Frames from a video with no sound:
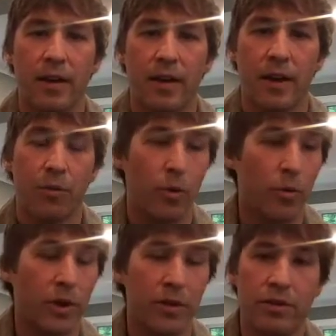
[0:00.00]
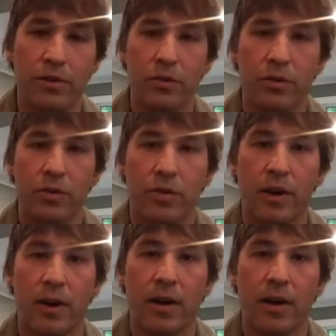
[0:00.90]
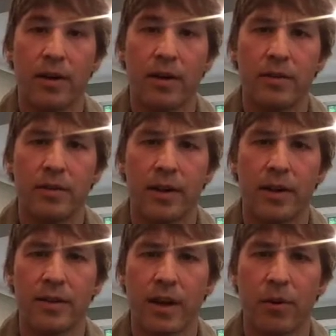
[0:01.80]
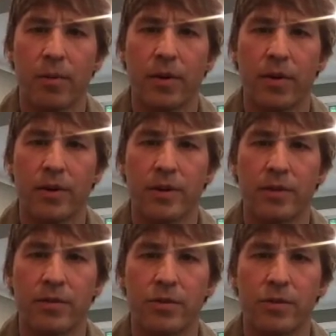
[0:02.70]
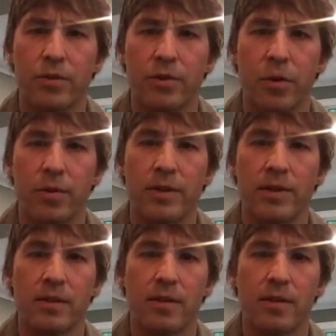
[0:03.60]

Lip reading: and what we can do to help ourselves through those moments.